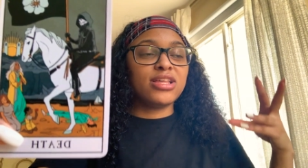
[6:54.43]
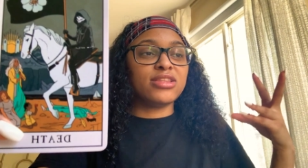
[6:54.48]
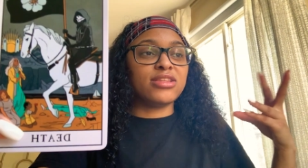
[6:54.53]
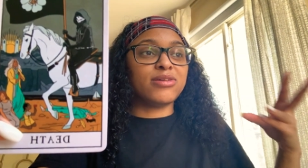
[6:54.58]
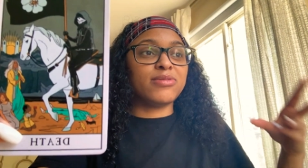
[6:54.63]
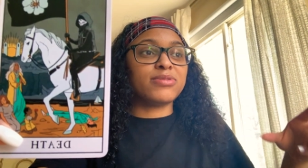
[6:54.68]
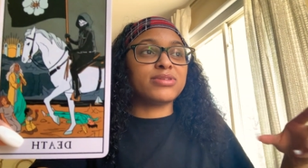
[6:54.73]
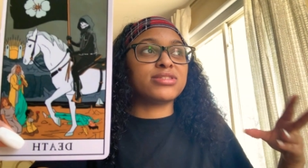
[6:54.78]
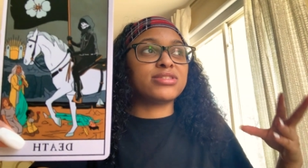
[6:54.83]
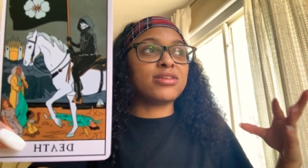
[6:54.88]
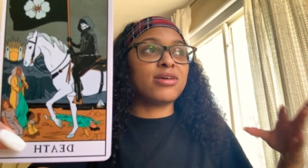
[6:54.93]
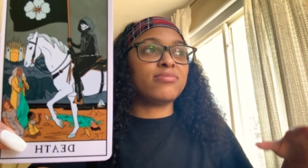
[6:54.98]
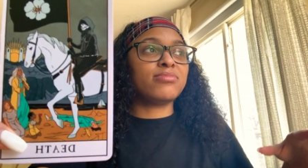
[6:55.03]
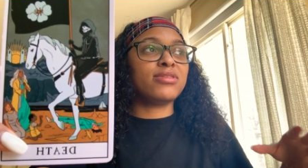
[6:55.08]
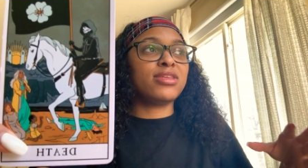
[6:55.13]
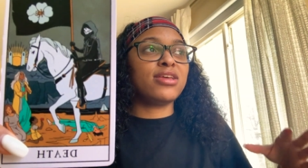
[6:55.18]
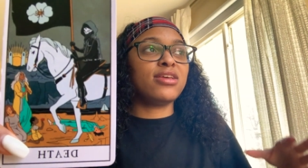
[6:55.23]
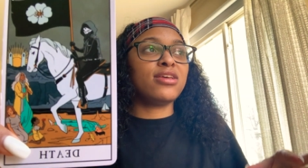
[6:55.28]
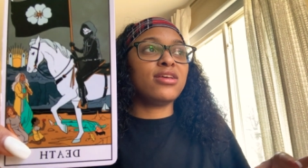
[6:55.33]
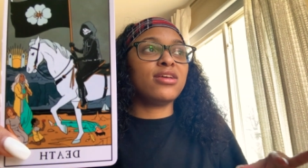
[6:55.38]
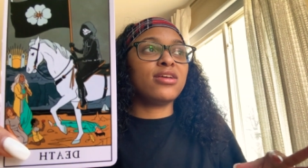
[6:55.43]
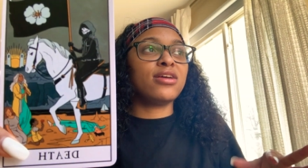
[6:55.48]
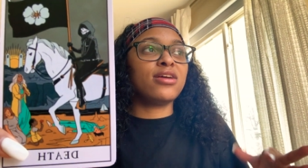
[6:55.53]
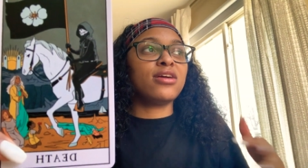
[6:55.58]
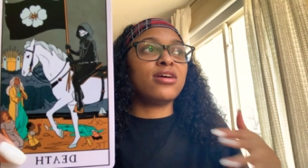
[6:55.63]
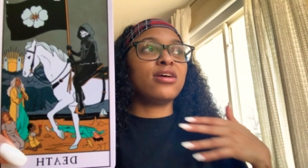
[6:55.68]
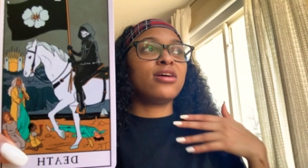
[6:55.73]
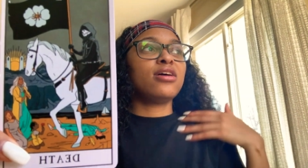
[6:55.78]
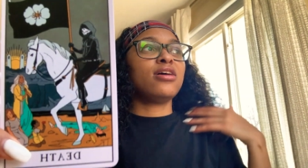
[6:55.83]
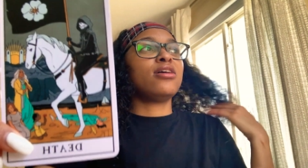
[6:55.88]
There was something
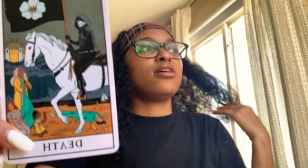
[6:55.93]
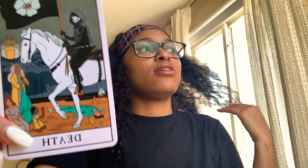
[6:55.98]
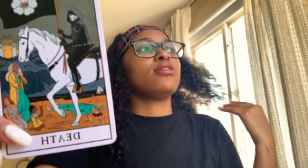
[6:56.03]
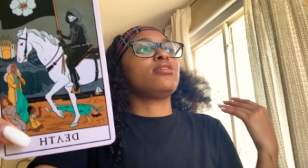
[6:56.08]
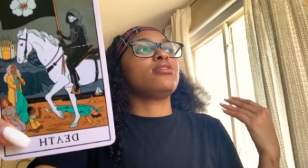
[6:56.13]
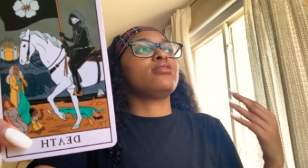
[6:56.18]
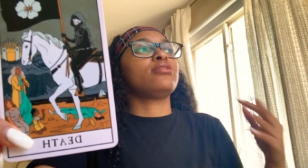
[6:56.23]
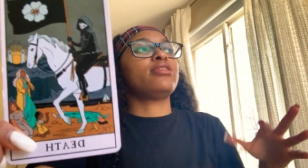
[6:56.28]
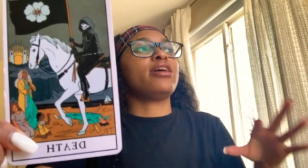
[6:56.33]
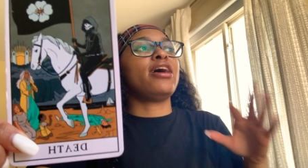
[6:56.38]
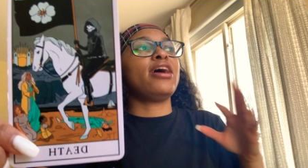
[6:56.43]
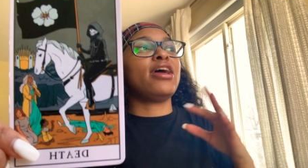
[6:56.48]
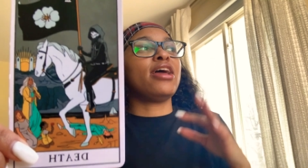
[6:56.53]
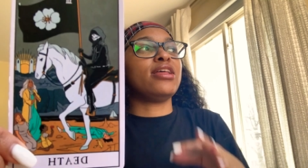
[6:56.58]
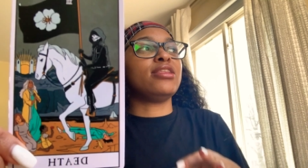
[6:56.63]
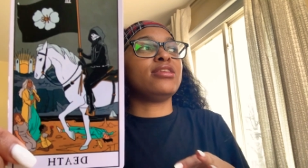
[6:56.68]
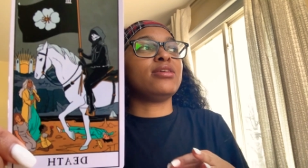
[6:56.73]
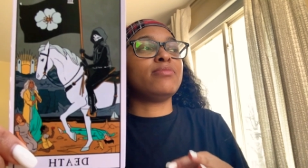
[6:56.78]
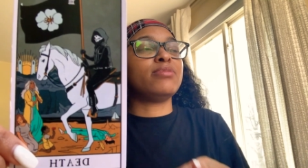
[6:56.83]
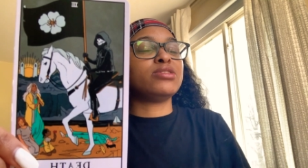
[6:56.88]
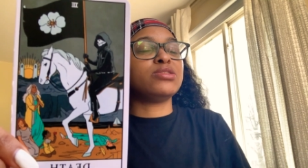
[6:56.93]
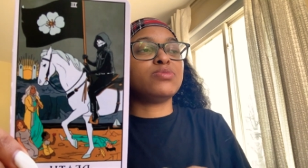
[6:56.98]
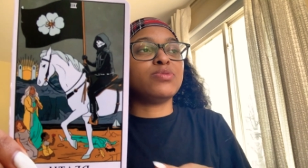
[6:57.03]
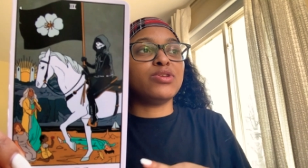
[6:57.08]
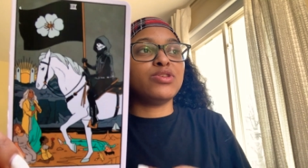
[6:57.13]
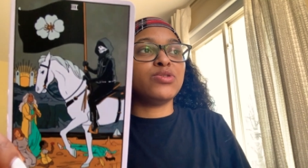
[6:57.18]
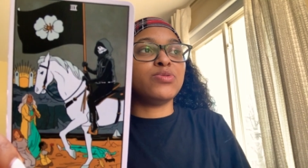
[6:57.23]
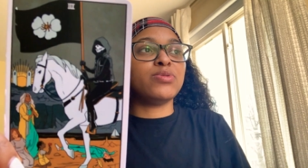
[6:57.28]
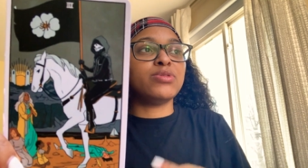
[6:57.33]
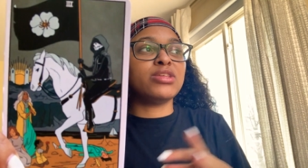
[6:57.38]
that ended
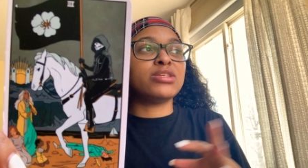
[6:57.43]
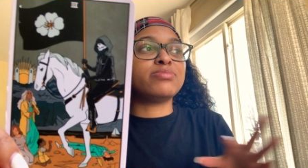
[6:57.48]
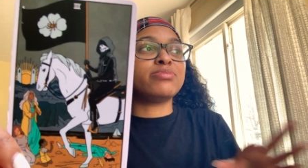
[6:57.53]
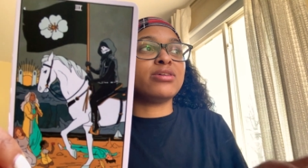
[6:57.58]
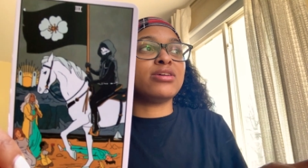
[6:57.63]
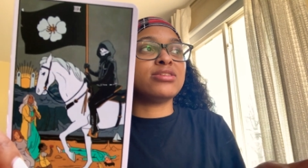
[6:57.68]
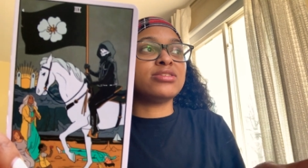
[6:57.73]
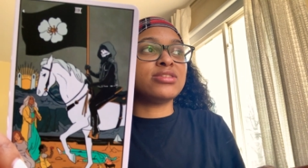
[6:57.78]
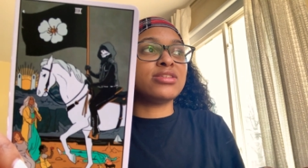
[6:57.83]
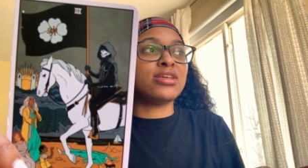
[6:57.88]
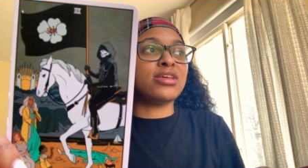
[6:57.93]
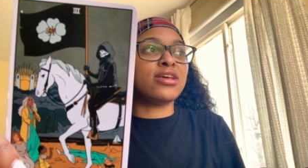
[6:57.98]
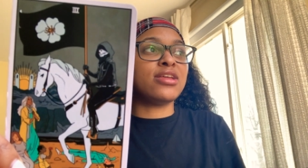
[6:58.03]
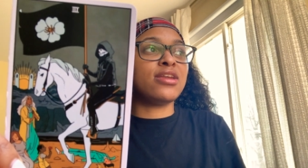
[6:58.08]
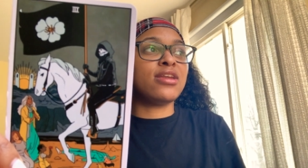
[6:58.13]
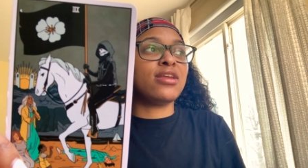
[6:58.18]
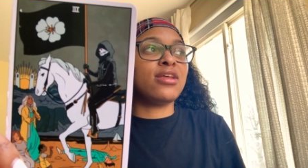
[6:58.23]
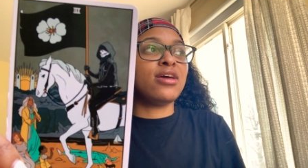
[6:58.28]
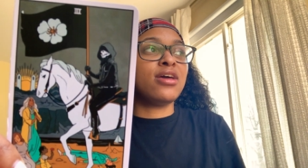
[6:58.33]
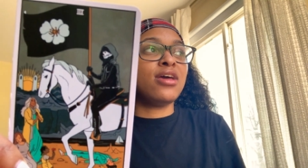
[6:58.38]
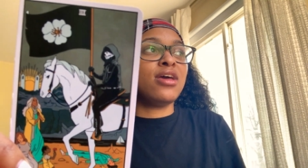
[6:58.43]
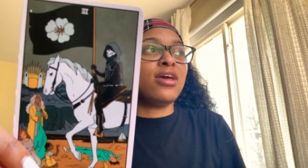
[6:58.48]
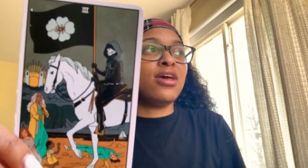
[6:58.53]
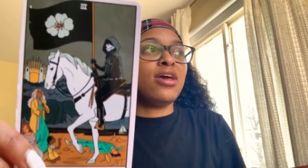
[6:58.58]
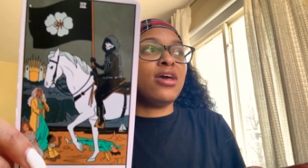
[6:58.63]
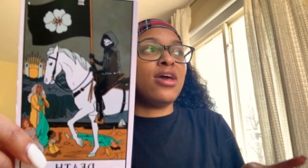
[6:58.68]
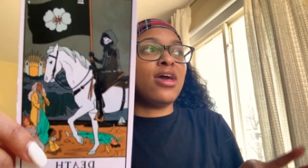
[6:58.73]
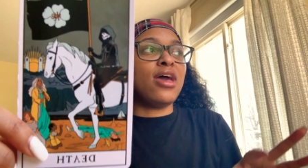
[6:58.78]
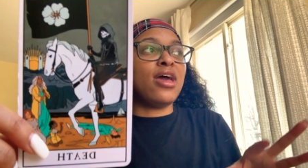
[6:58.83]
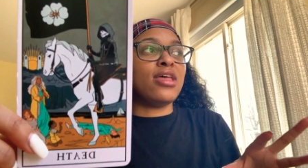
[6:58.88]
between you and this person
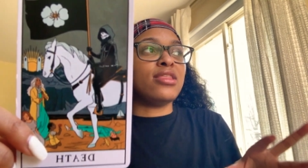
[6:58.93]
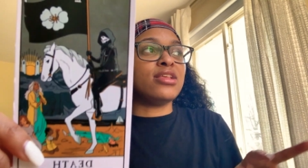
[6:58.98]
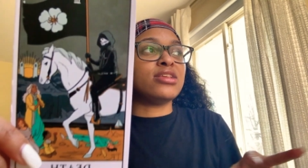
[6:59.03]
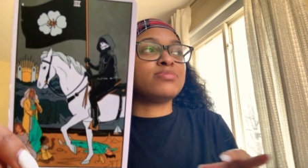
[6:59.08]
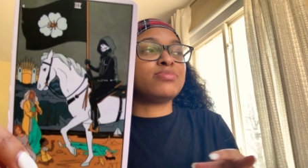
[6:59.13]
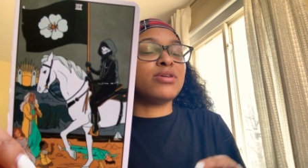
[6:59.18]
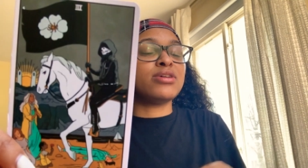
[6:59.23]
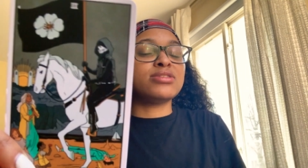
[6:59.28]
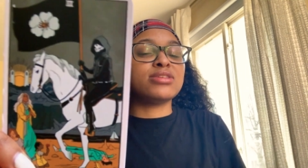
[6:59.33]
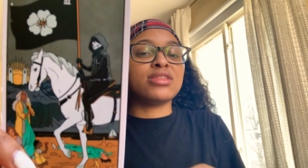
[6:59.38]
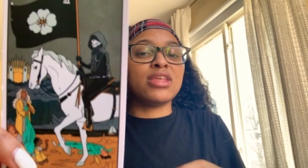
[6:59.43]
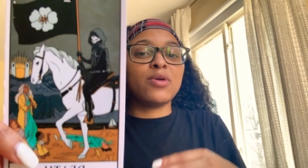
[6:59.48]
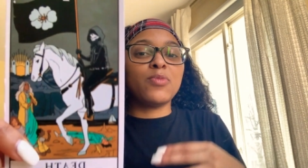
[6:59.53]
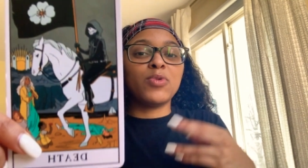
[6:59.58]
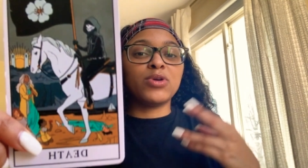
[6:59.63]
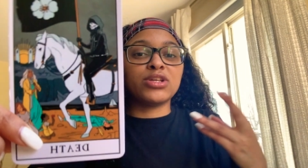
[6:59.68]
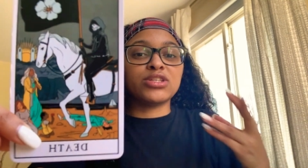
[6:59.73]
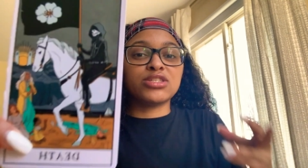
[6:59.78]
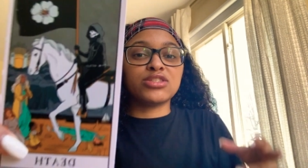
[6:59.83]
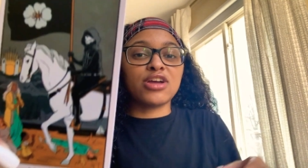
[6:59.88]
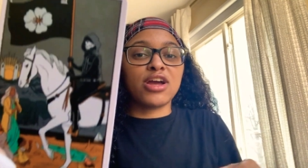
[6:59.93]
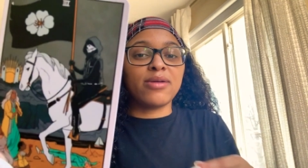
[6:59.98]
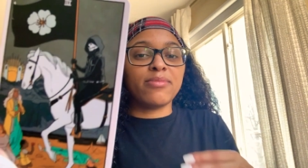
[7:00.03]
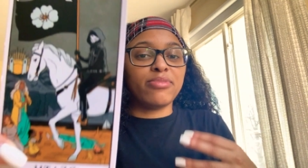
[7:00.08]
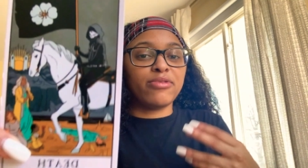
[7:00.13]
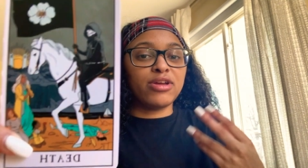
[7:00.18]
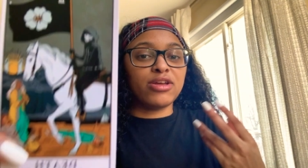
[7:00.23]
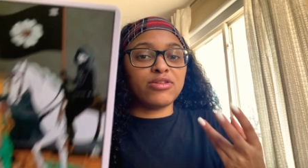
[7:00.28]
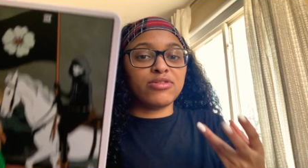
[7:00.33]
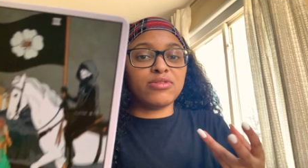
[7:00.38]
and this person they want to start
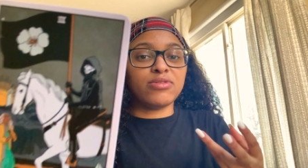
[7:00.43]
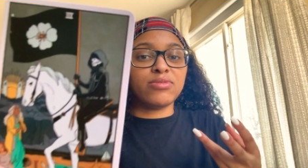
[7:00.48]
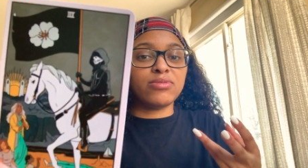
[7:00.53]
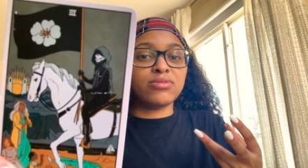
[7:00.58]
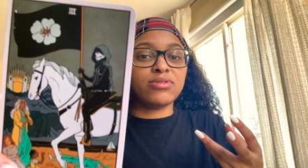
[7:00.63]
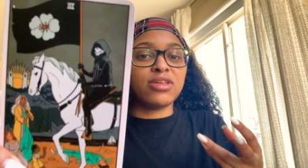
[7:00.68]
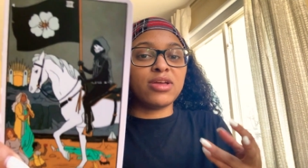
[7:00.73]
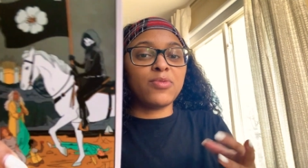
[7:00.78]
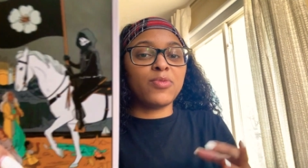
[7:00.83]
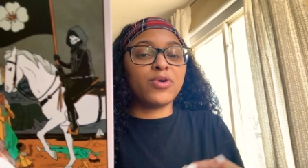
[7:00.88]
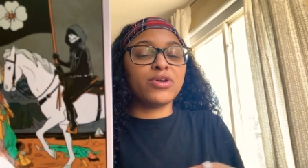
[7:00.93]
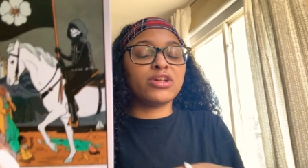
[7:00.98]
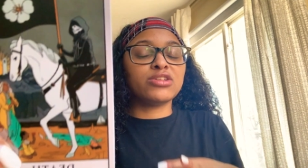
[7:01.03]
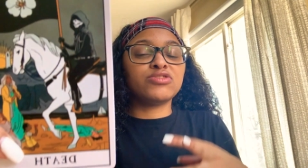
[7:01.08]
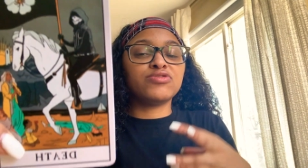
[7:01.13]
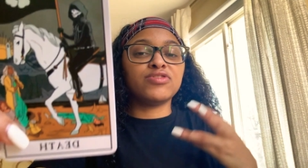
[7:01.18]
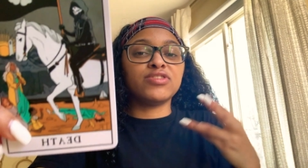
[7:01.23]
brand new they want a